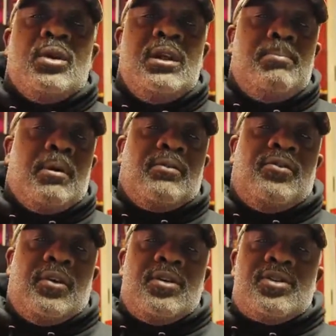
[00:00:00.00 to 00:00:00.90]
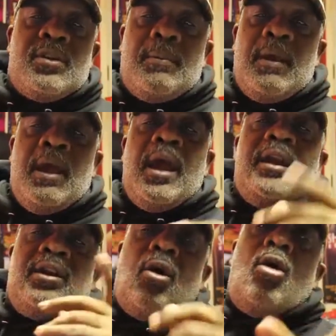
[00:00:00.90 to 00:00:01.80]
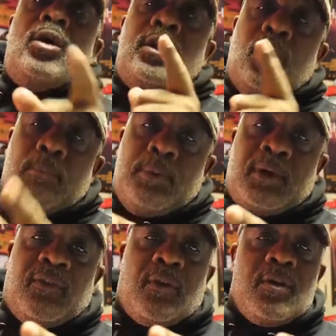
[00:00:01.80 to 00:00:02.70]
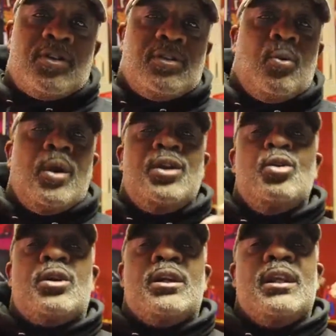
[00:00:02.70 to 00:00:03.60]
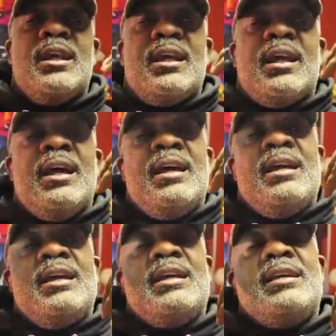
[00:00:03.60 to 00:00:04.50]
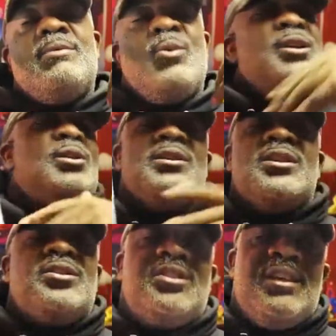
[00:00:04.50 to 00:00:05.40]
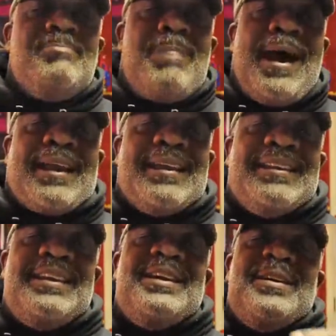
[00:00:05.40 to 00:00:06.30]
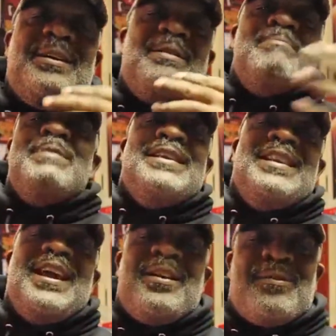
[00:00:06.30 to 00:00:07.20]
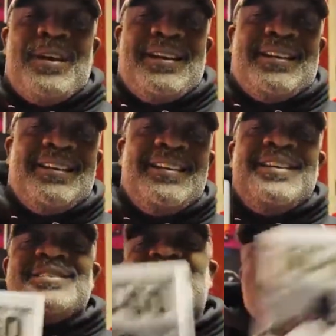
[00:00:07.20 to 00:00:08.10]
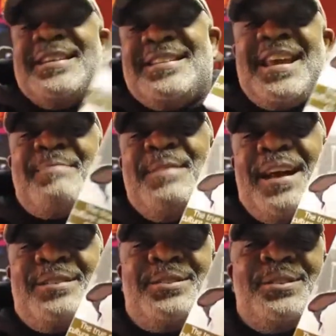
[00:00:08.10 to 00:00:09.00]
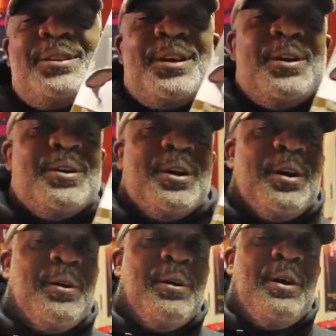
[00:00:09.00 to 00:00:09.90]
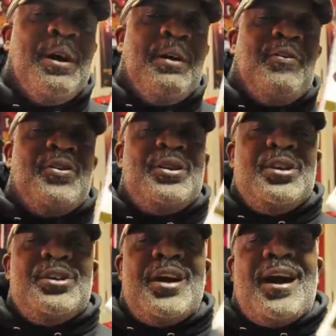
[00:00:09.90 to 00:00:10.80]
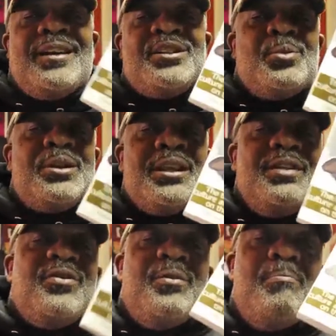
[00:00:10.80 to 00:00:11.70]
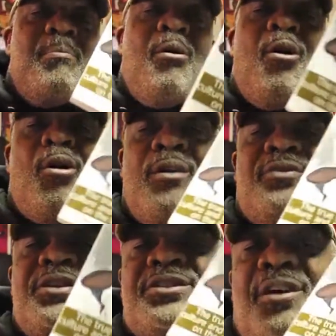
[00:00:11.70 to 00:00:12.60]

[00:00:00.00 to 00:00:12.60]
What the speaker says: ebook version, and an audiobook version where you can just sit back and hear me narrate it. So take me out to the go-go. Fill your knowledge with even more of this